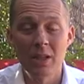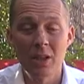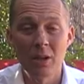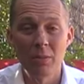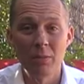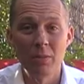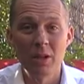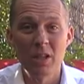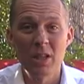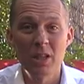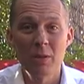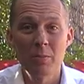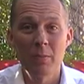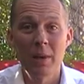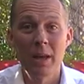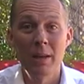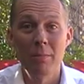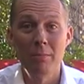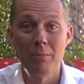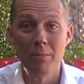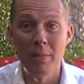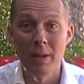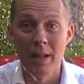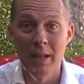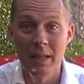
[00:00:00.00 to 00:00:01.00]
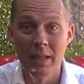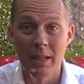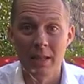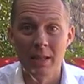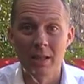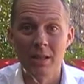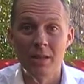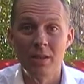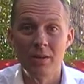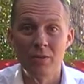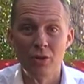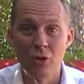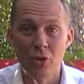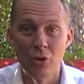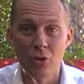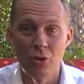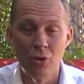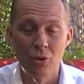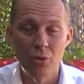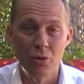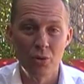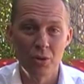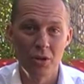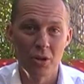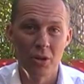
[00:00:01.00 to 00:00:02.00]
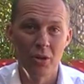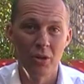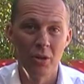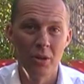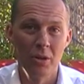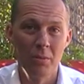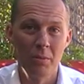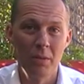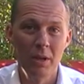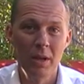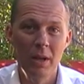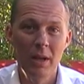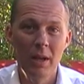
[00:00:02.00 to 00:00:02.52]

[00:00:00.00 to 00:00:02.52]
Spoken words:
Companies spend millions of euros on them,